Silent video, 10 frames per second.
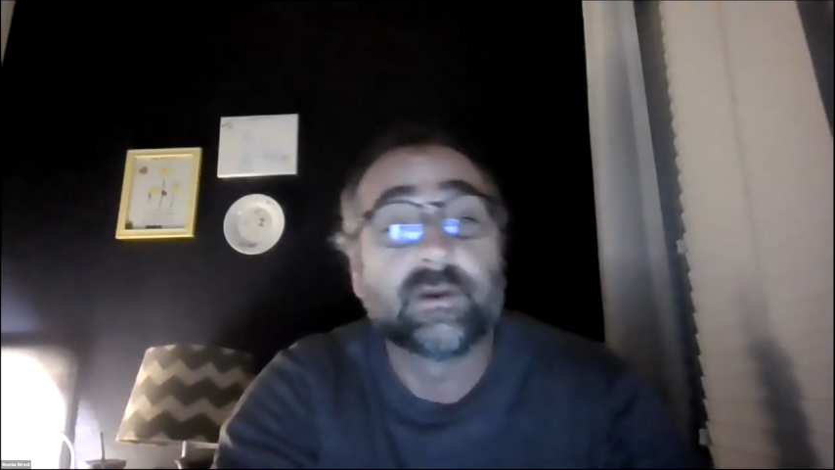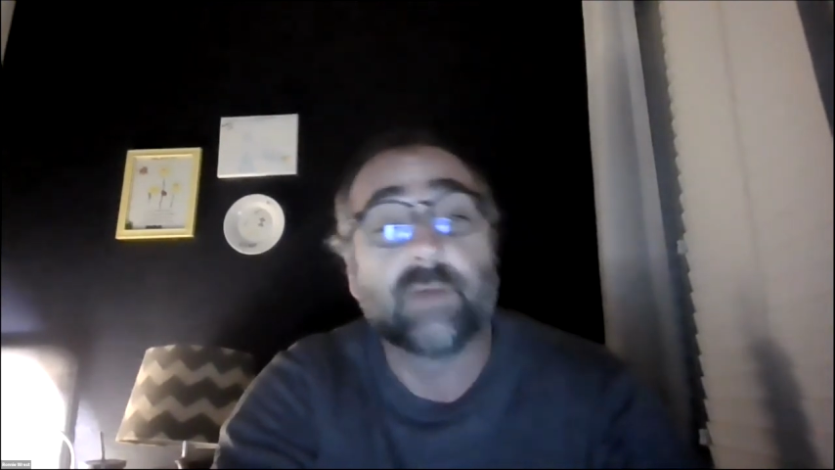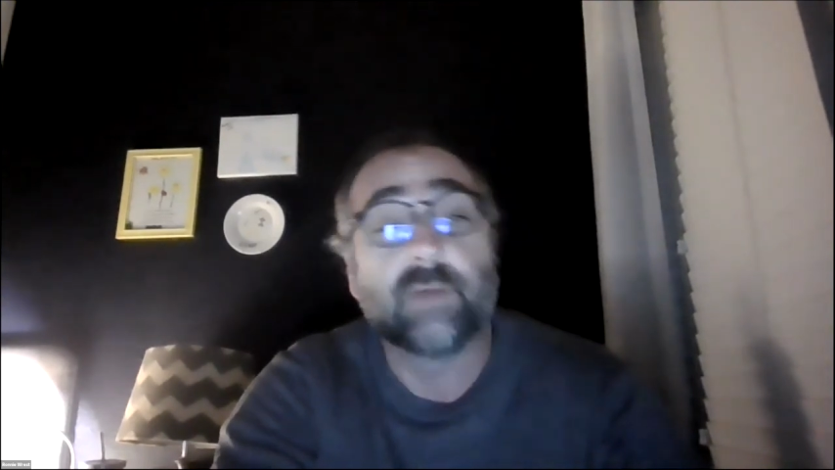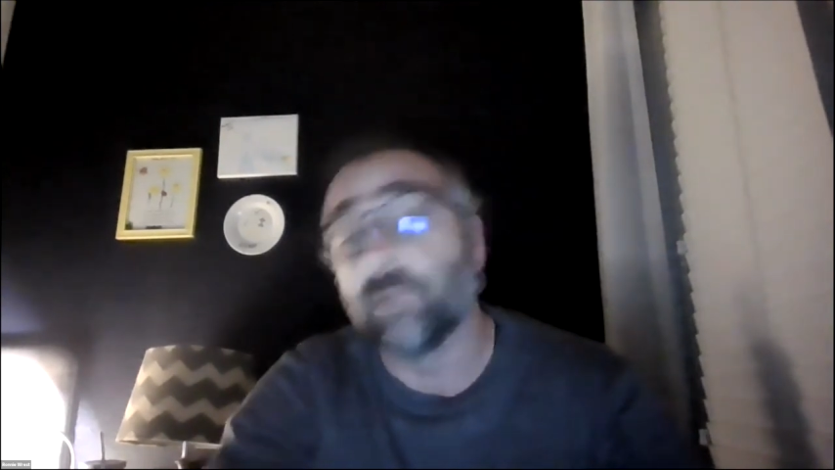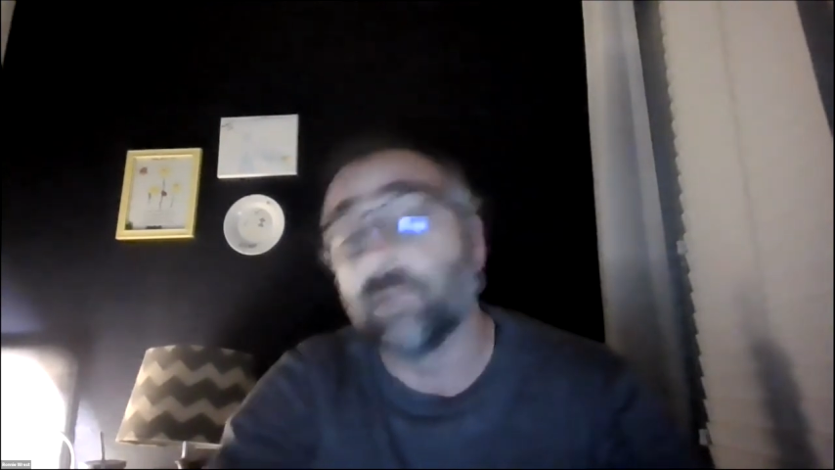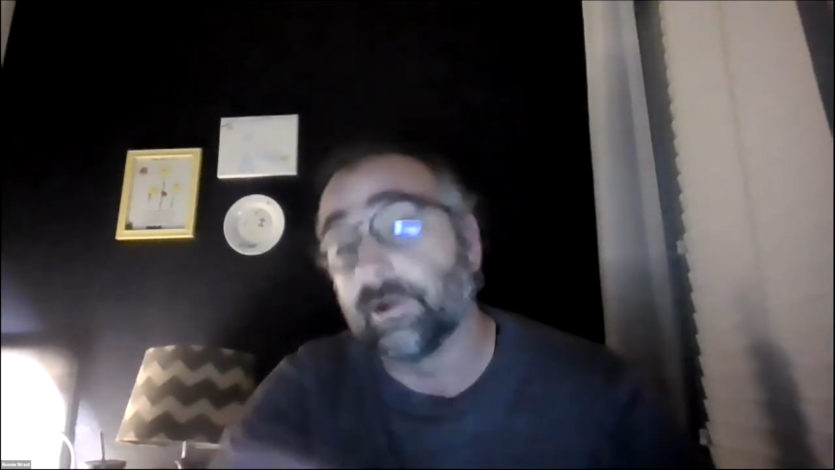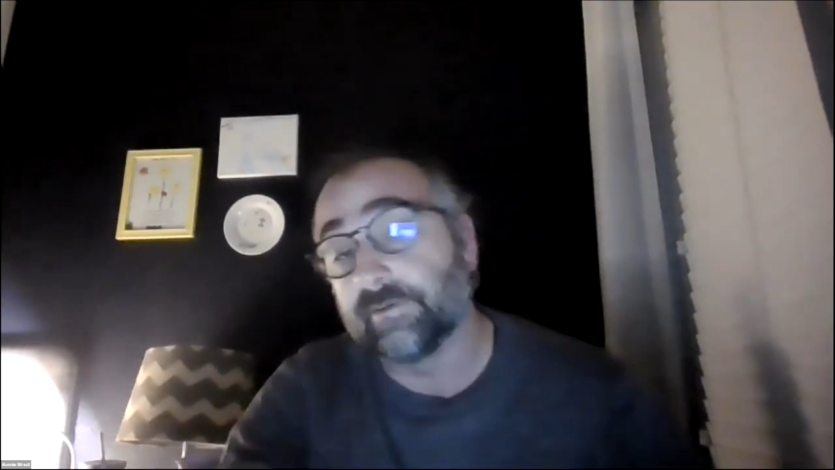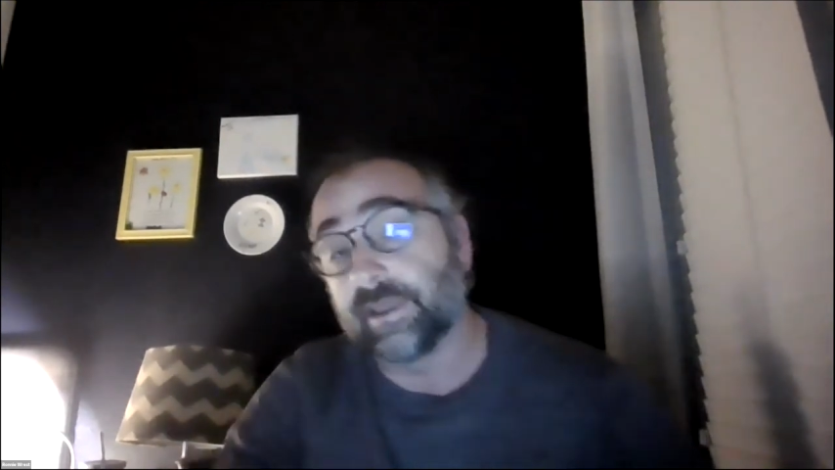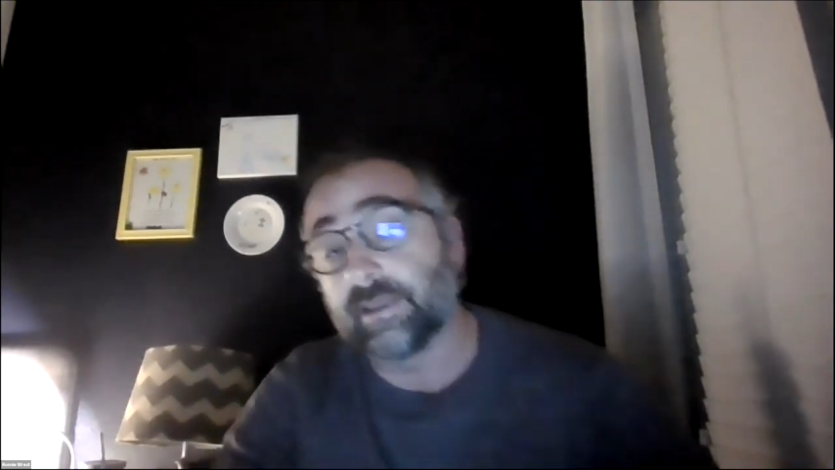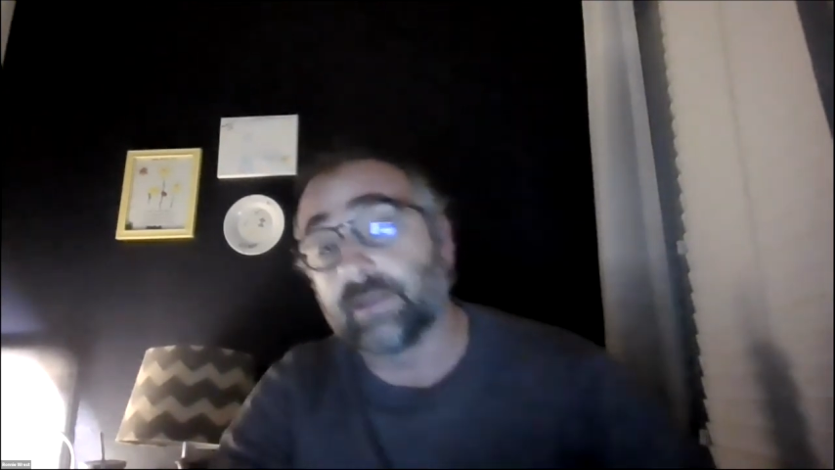but
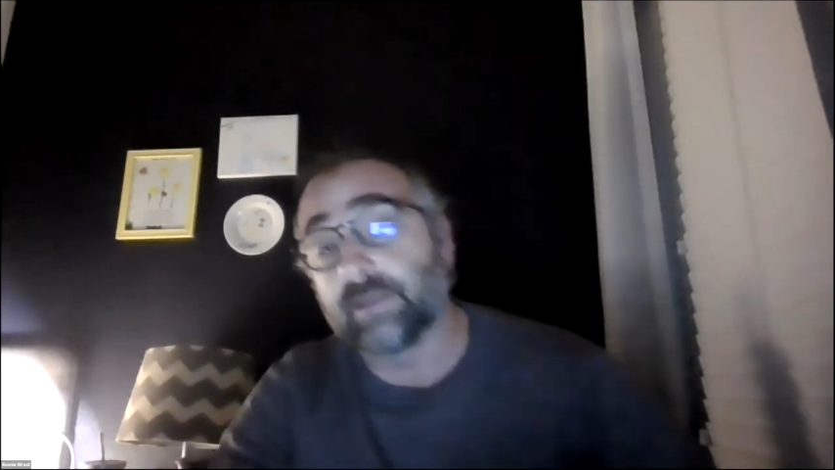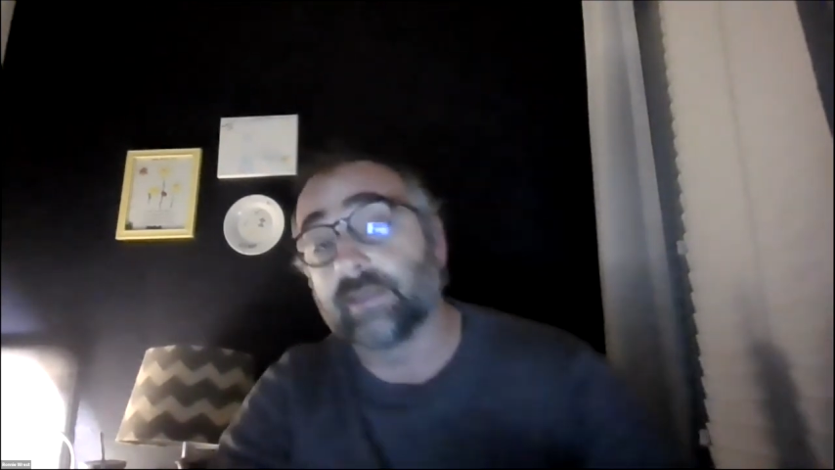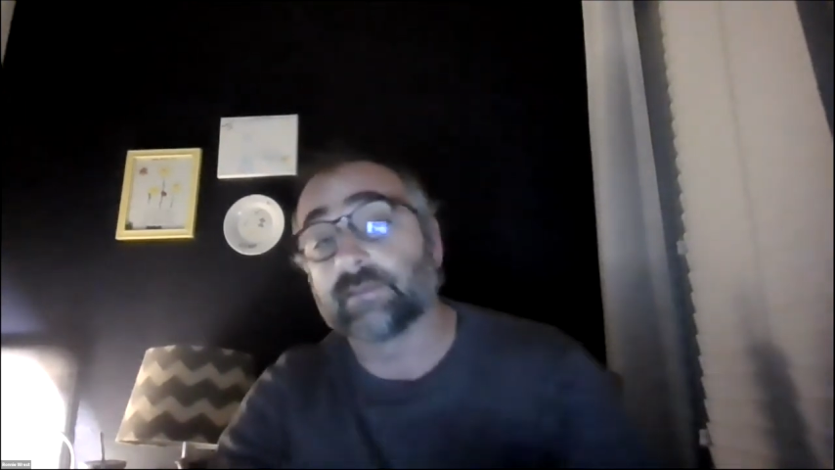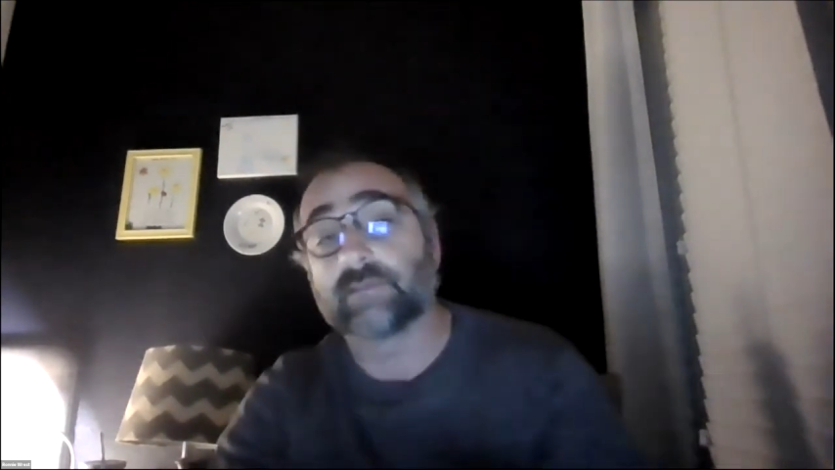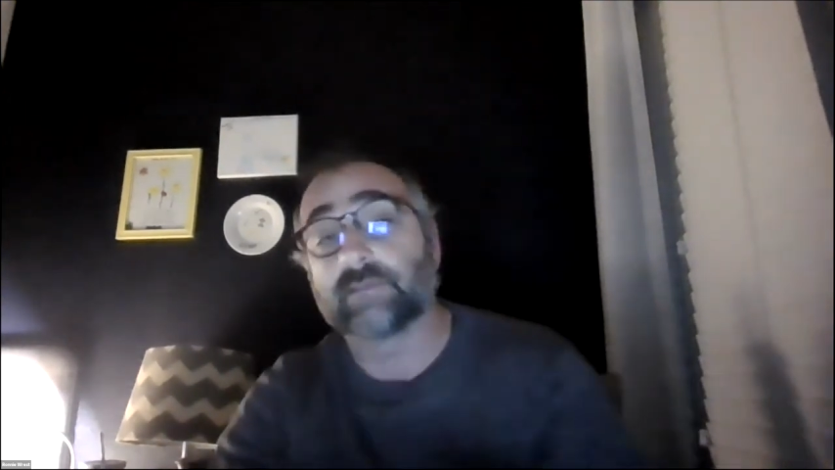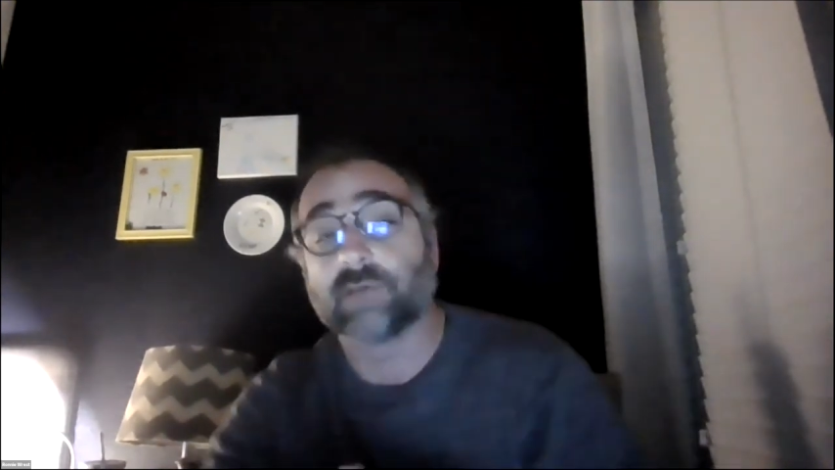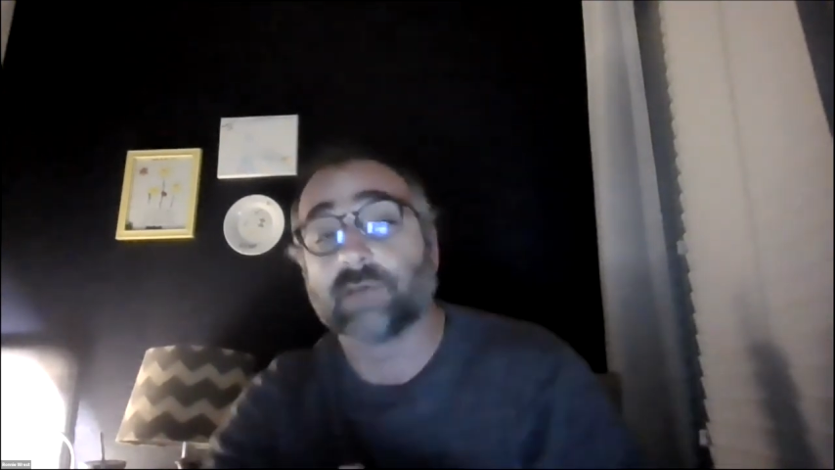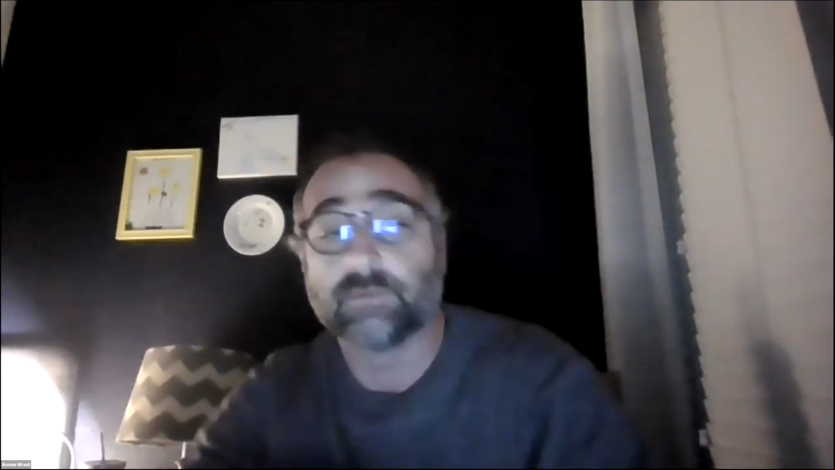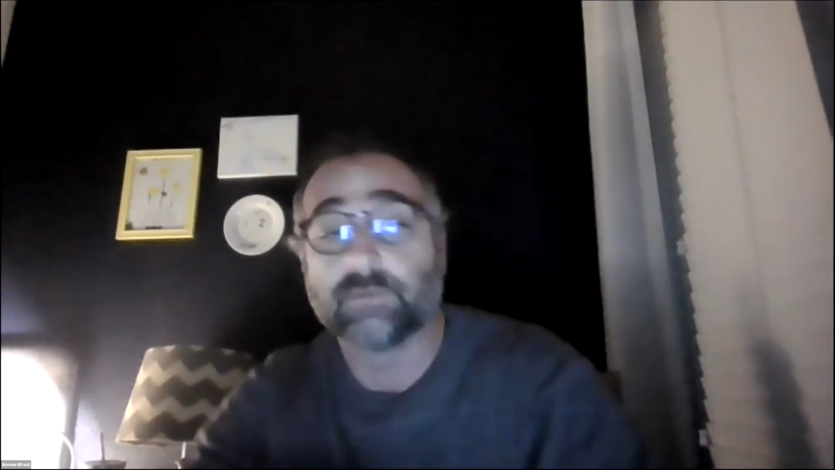motivating at the same time